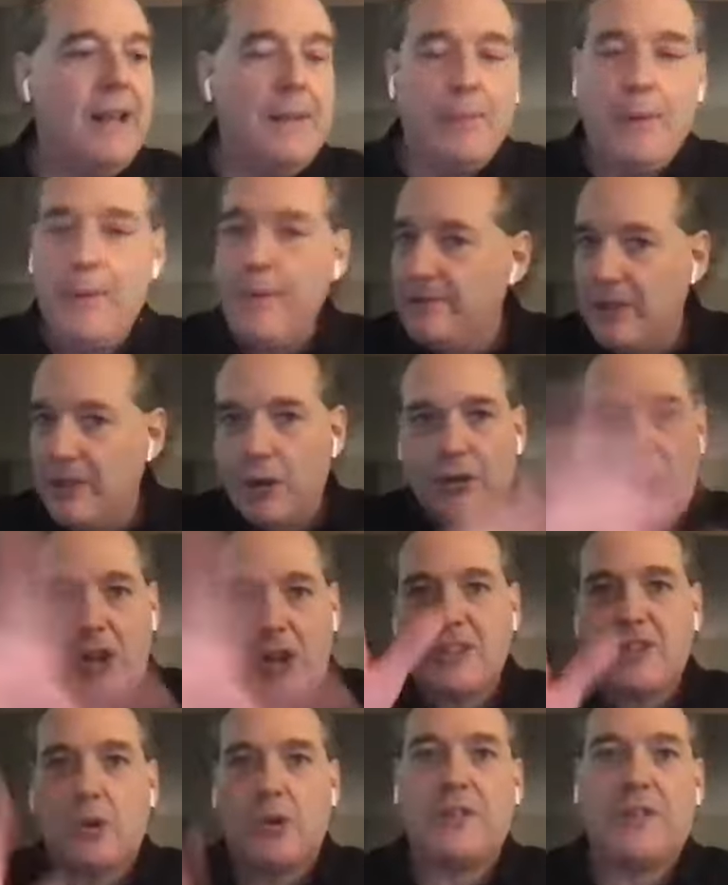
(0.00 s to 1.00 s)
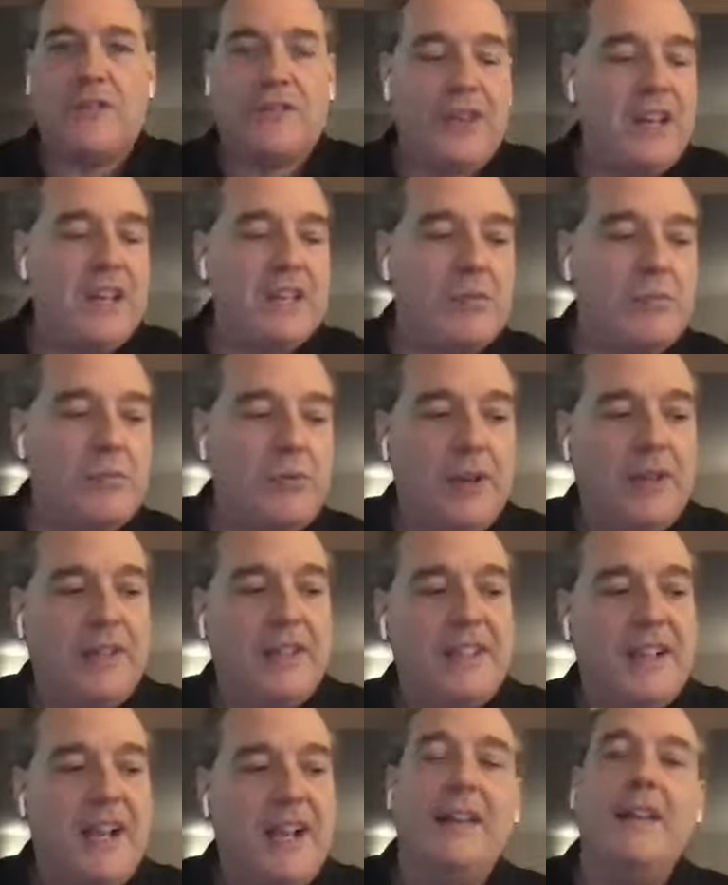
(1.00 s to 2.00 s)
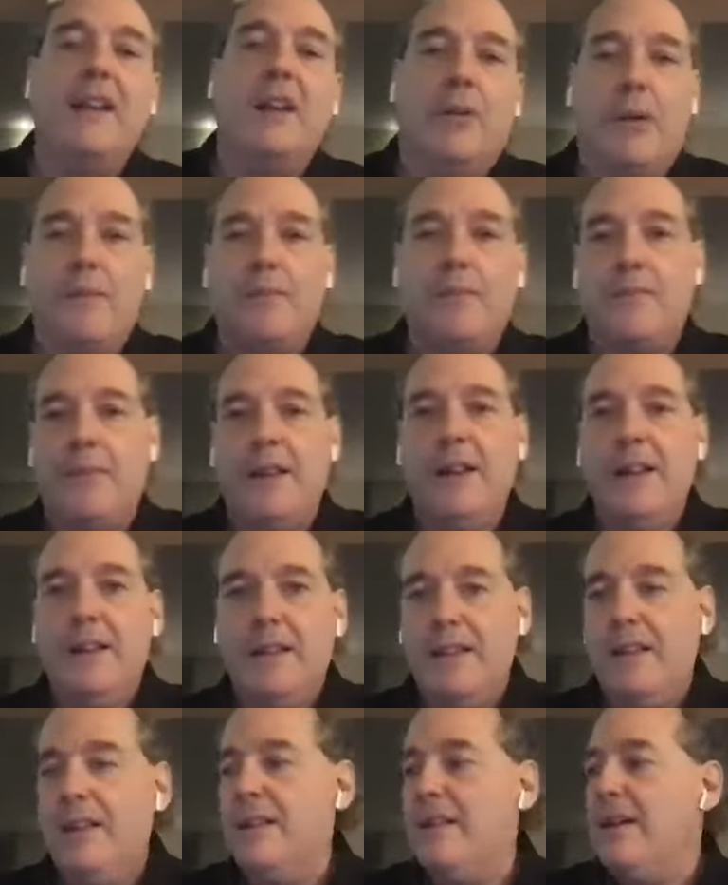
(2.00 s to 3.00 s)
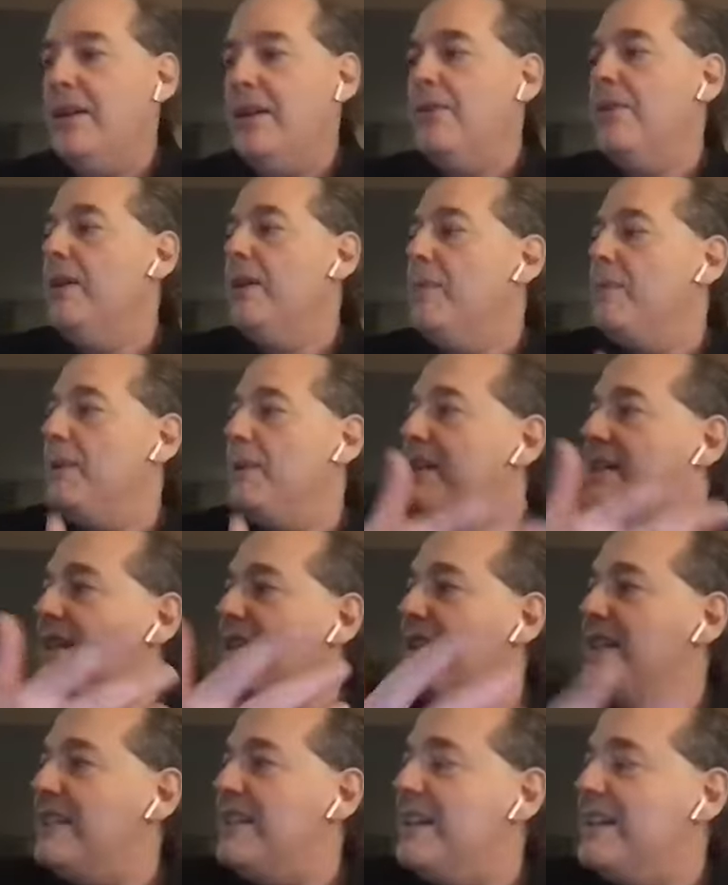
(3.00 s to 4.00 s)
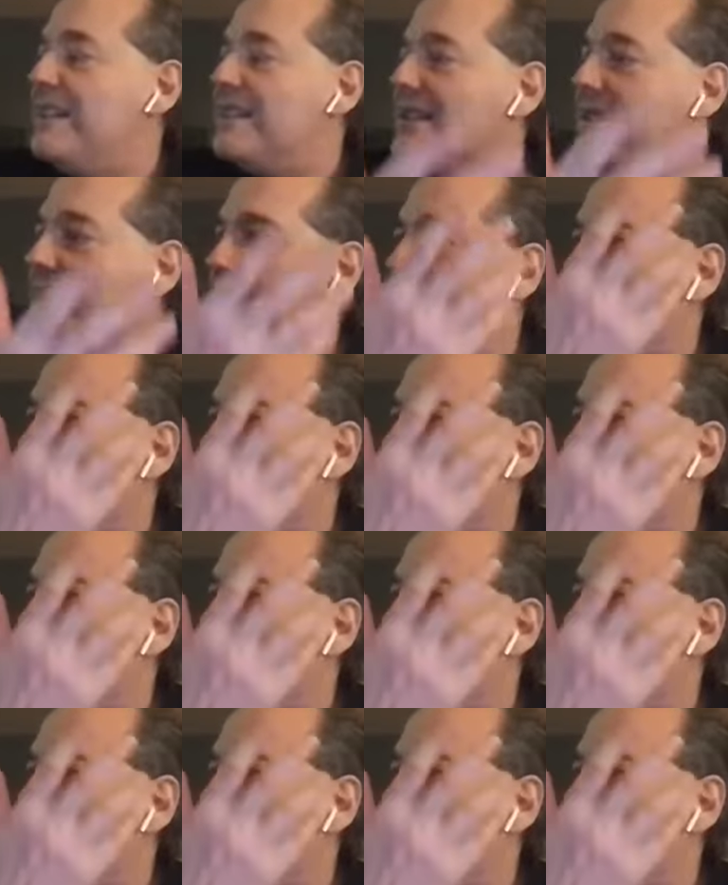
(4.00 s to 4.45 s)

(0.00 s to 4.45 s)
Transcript: But we learned all sorts of things from doing this. And but it's